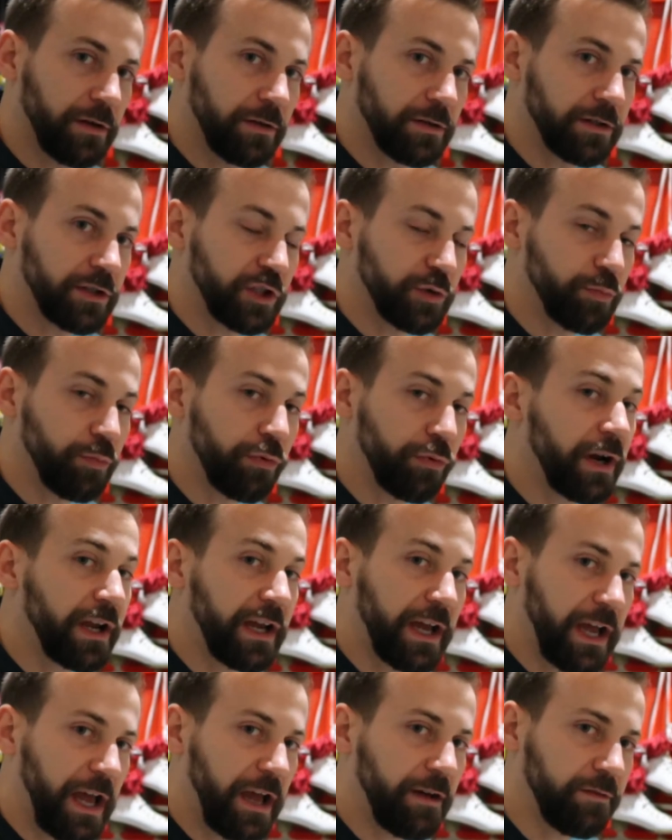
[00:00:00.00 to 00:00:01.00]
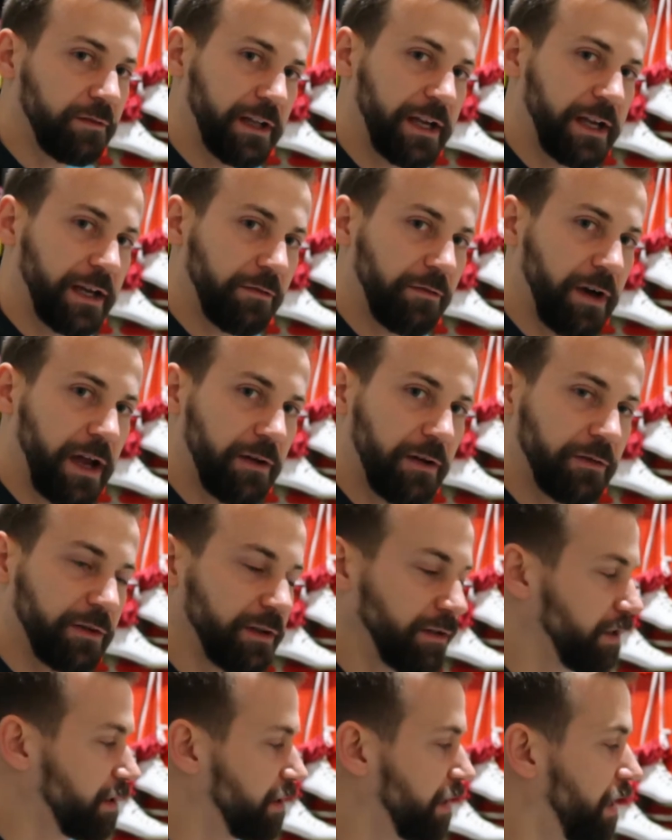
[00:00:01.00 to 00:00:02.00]
spray I have laying around,
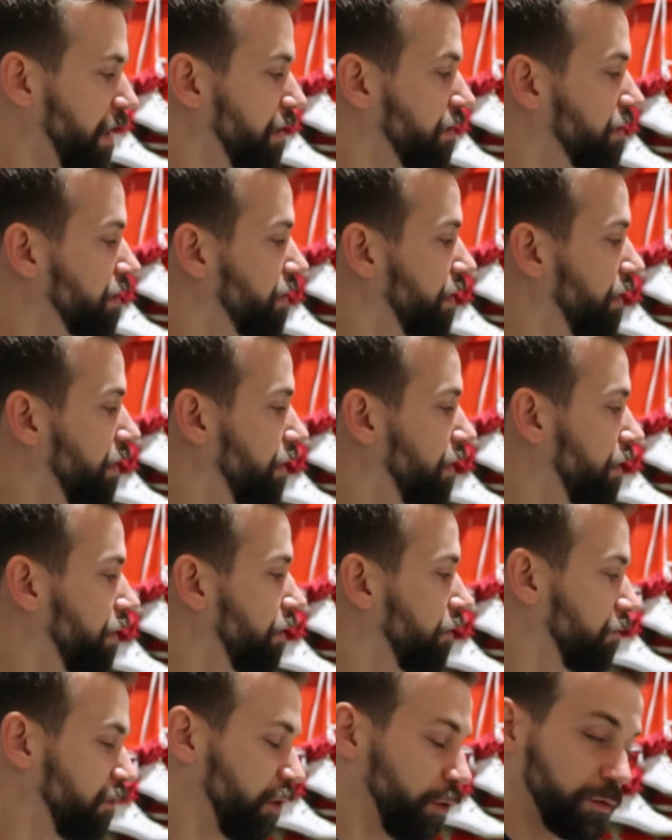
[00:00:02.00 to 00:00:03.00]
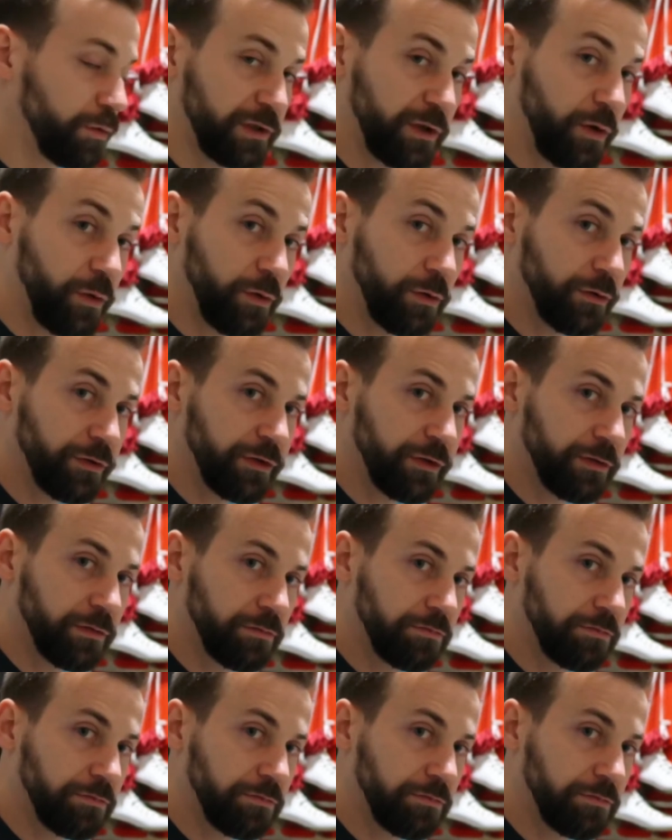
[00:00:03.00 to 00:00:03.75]
in this case, rose gold.